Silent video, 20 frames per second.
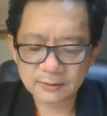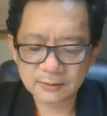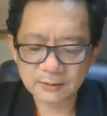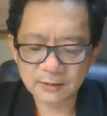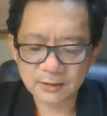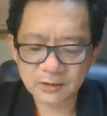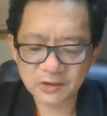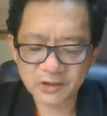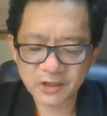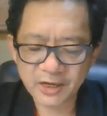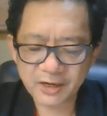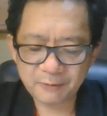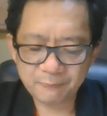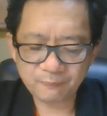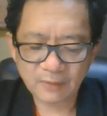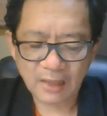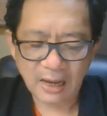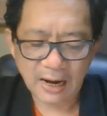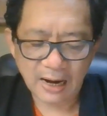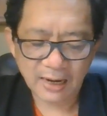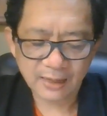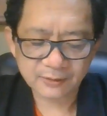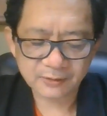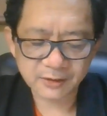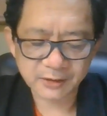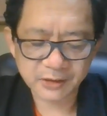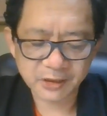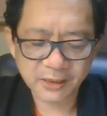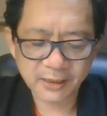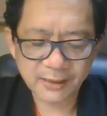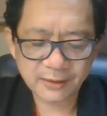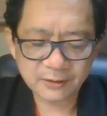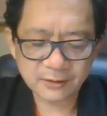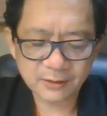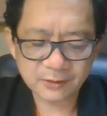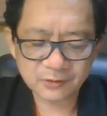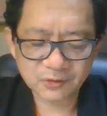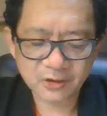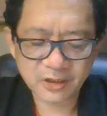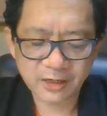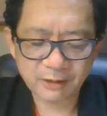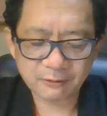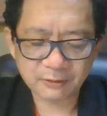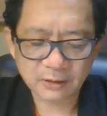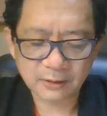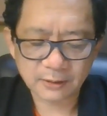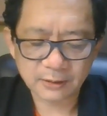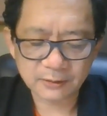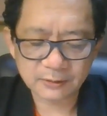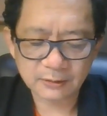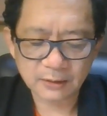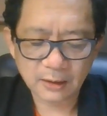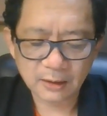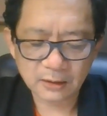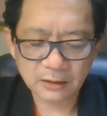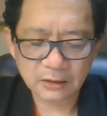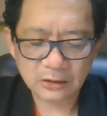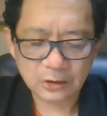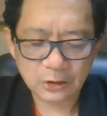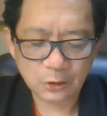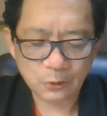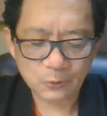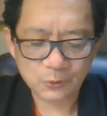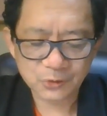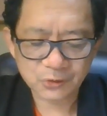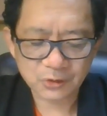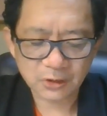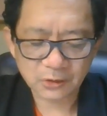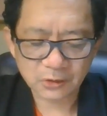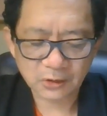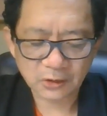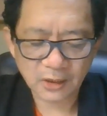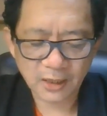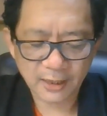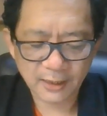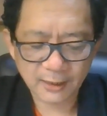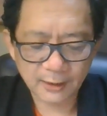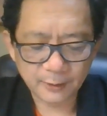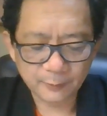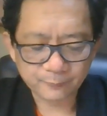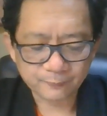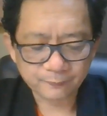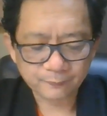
the same as the Chinese characters in use today.